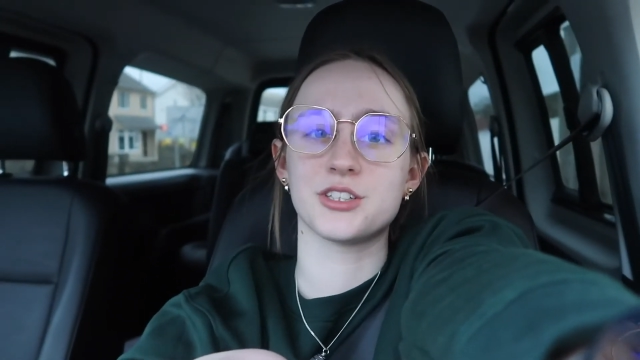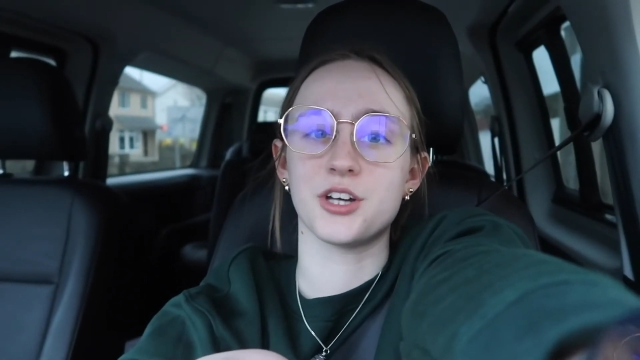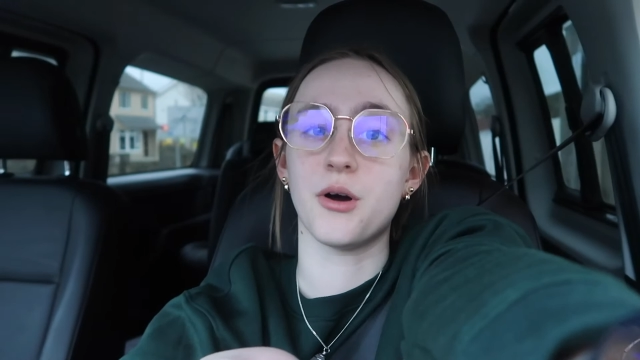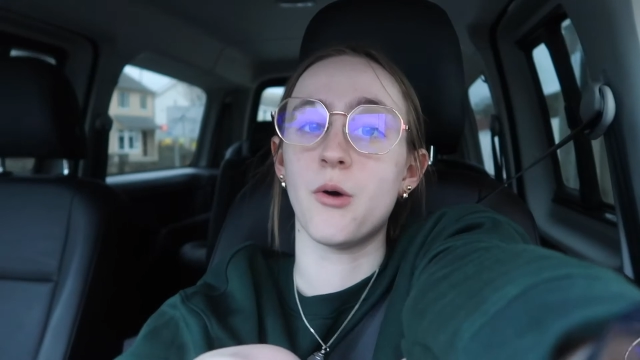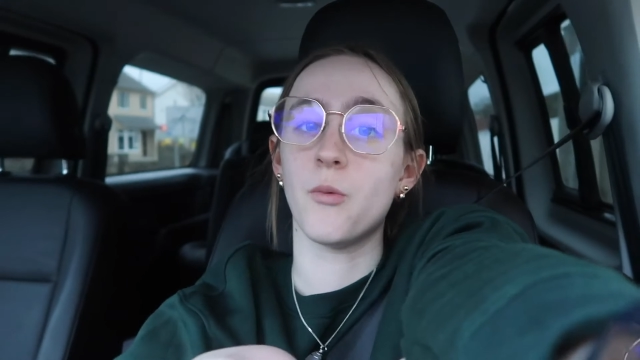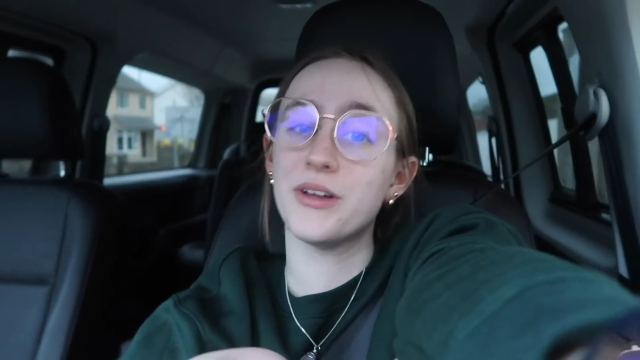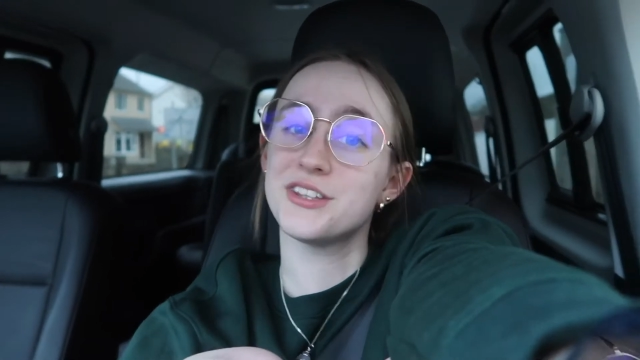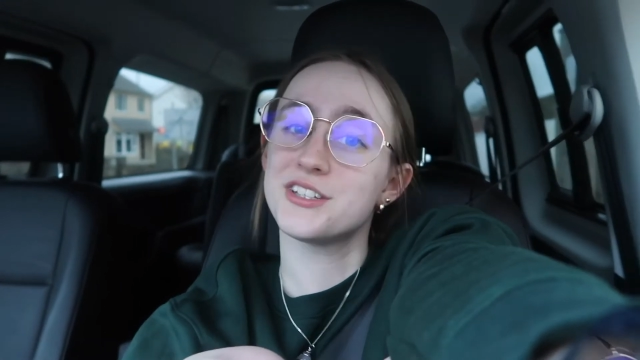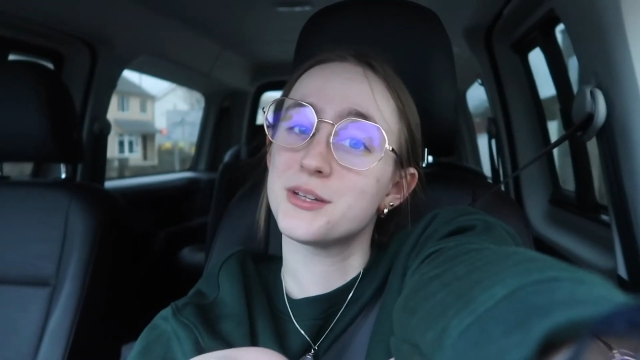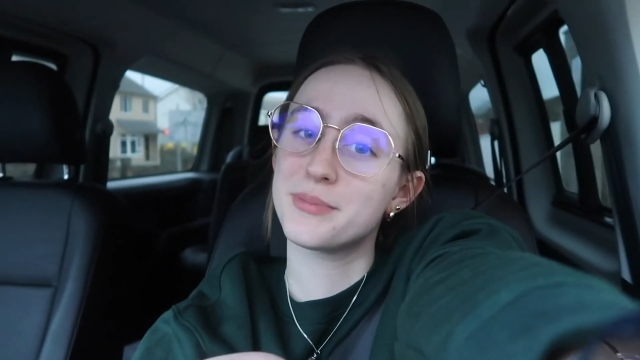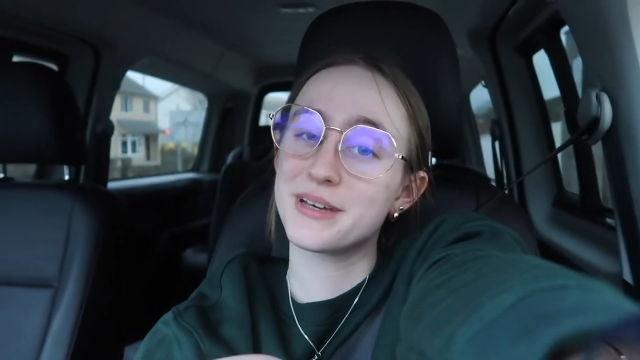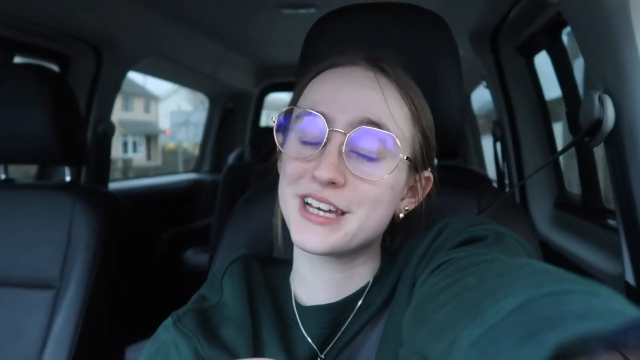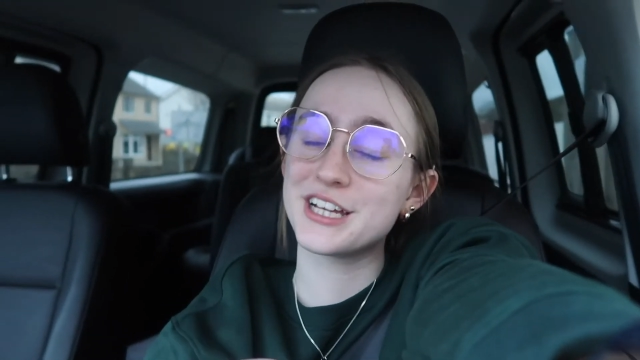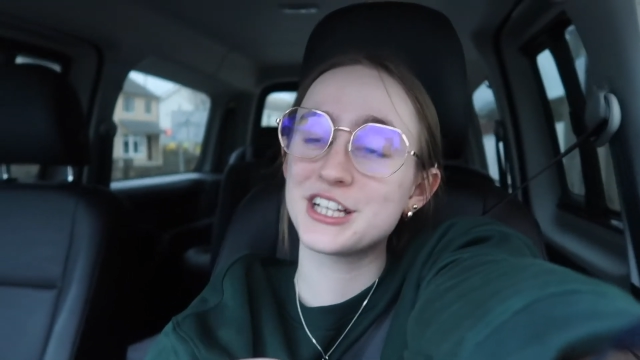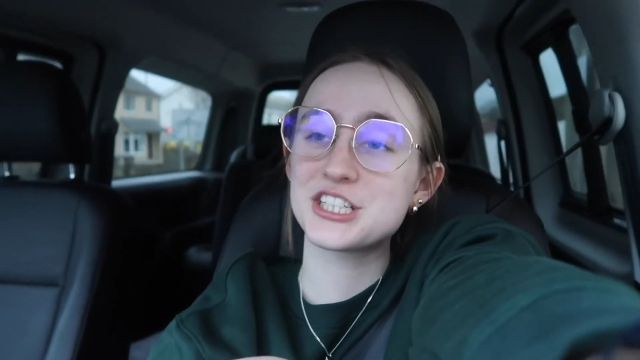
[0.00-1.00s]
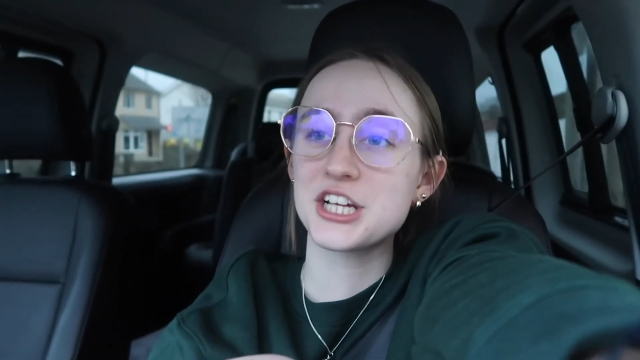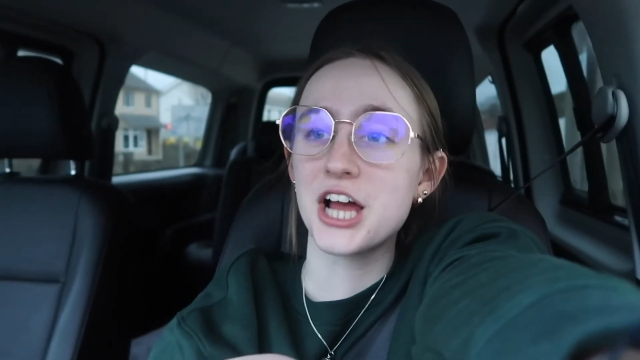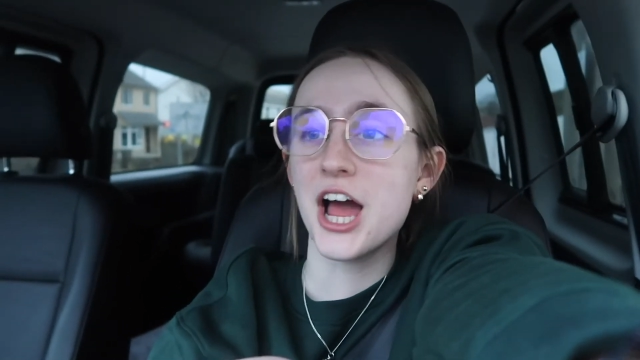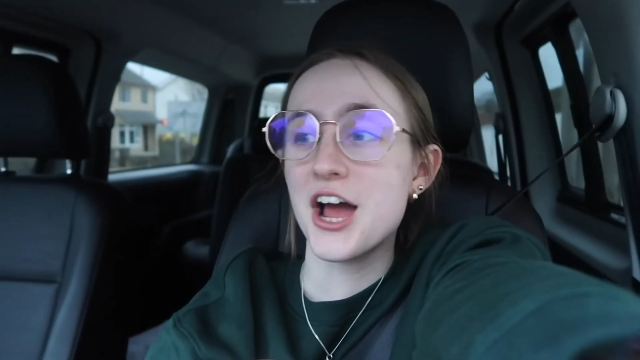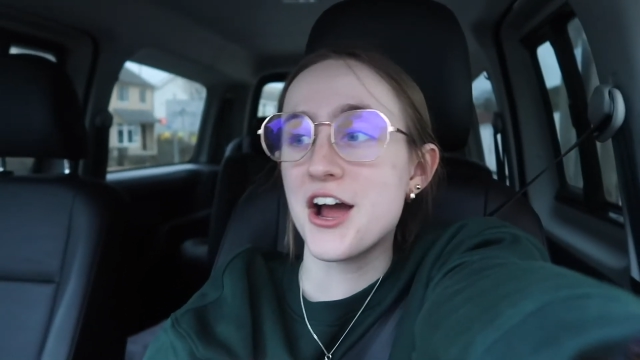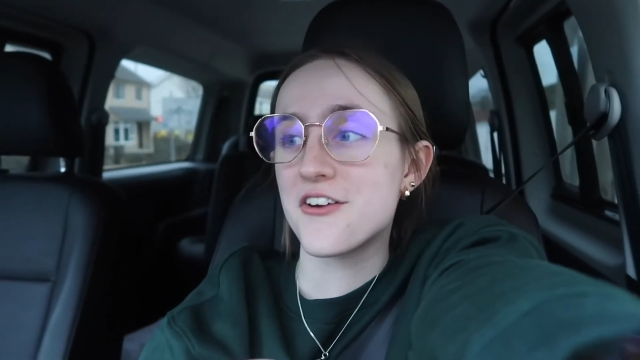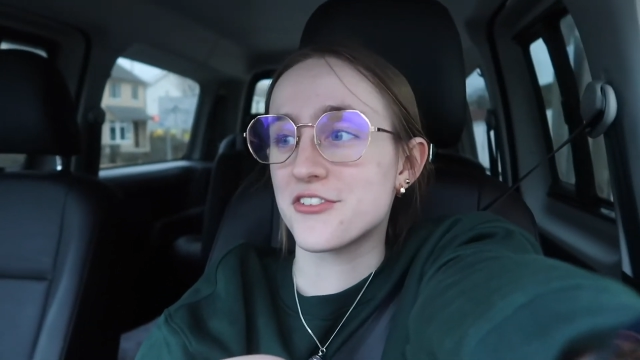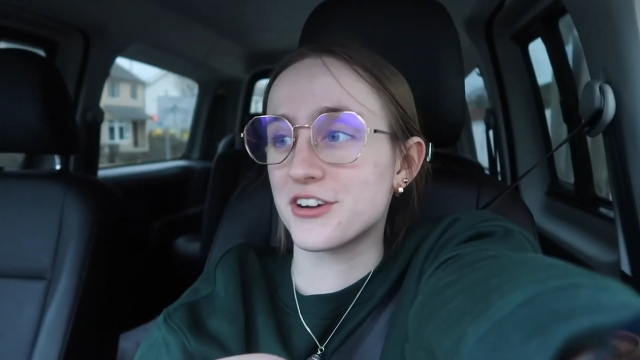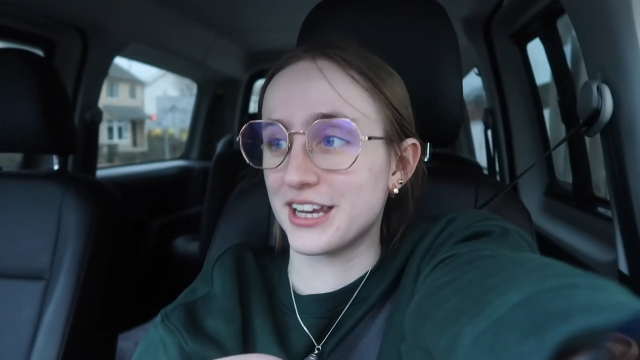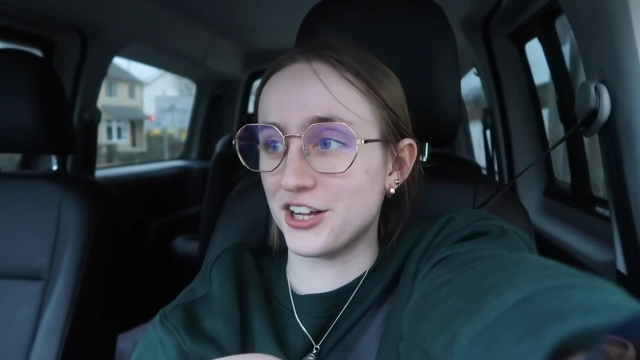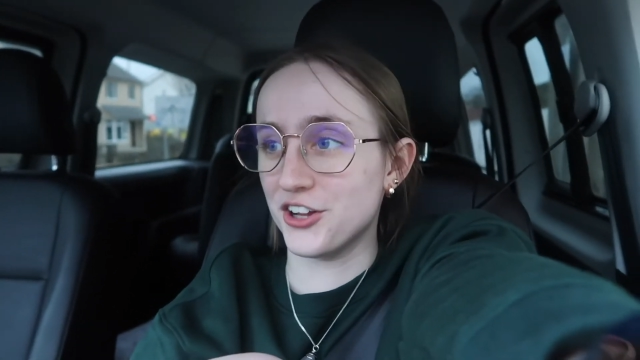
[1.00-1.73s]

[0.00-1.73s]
So I went to the beach for a